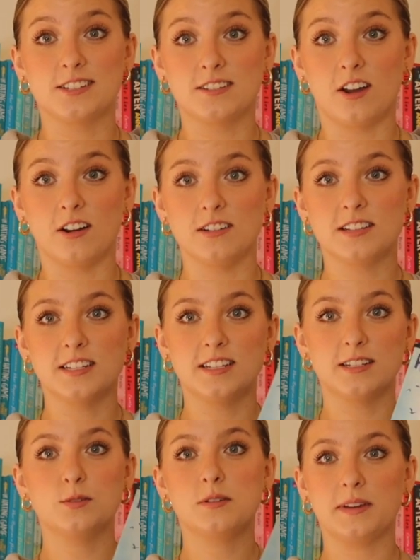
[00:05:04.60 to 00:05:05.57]
stars. This
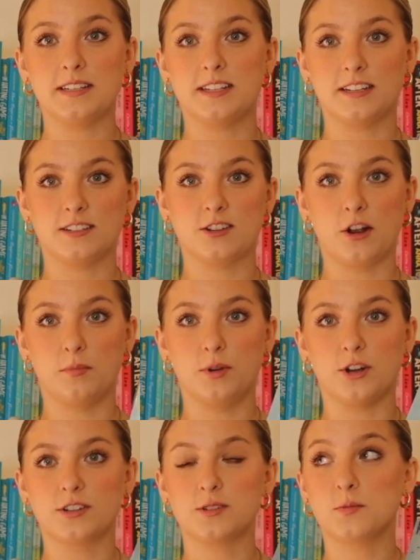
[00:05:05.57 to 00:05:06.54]
is one of my 6-star
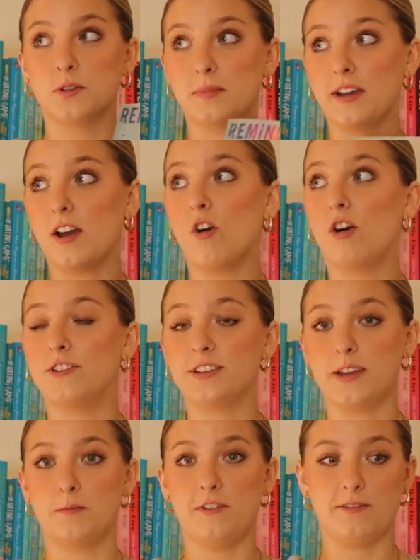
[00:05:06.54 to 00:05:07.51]
books, one of my
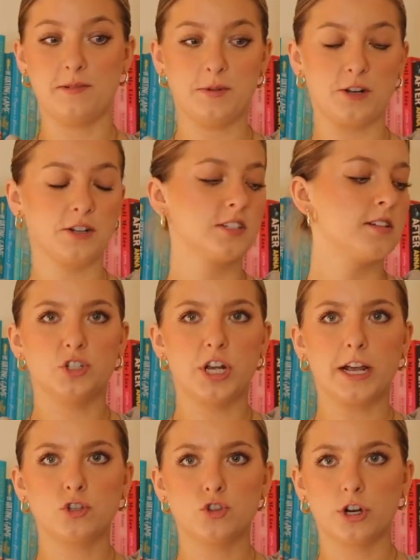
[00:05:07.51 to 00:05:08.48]
all-time favorite books.
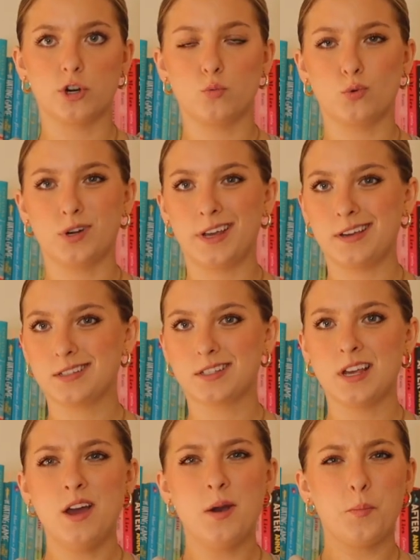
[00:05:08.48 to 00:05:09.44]
Check trigger
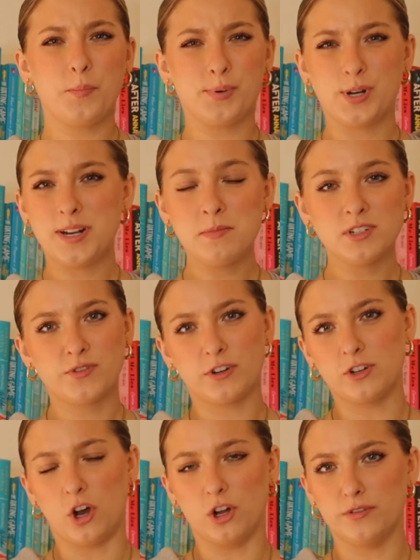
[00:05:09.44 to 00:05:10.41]
warnings pretty much
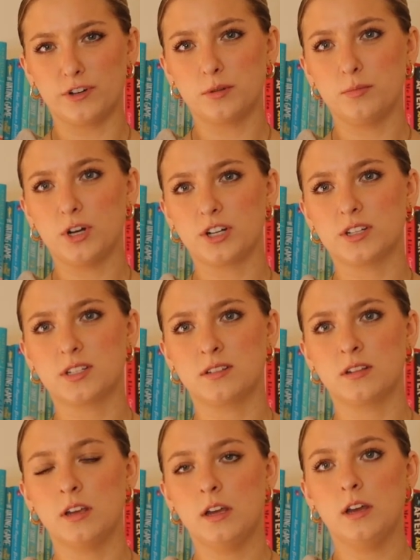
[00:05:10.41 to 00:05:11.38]
for all of her
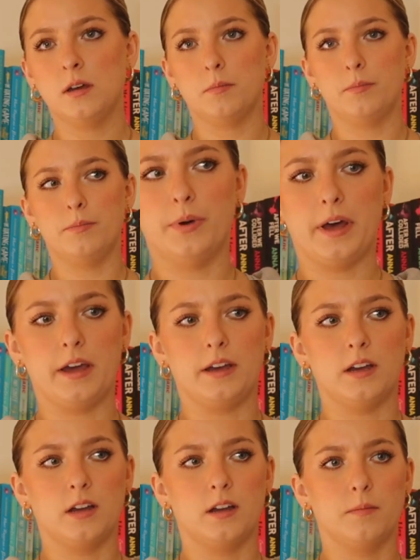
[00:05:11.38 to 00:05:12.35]
books,
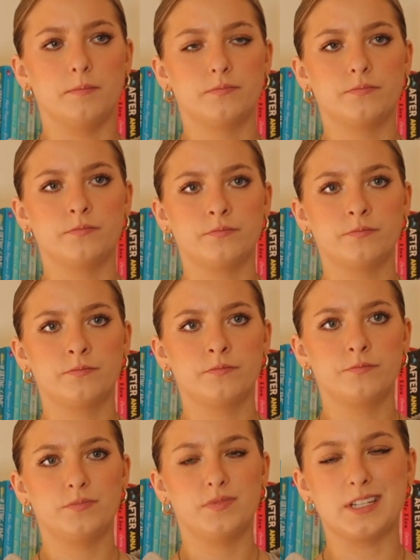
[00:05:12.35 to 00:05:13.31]
but
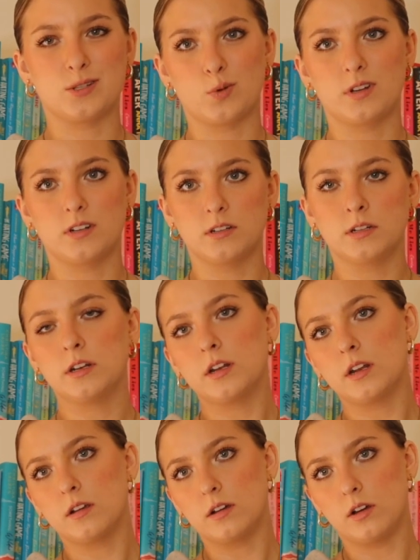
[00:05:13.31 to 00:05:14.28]
this one
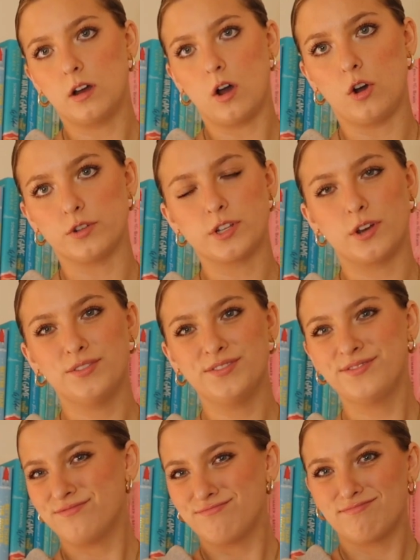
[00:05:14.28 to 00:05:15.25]
also,
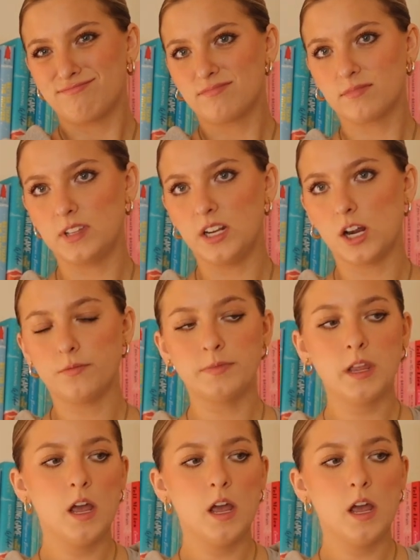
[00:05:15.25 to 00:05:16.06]
you know?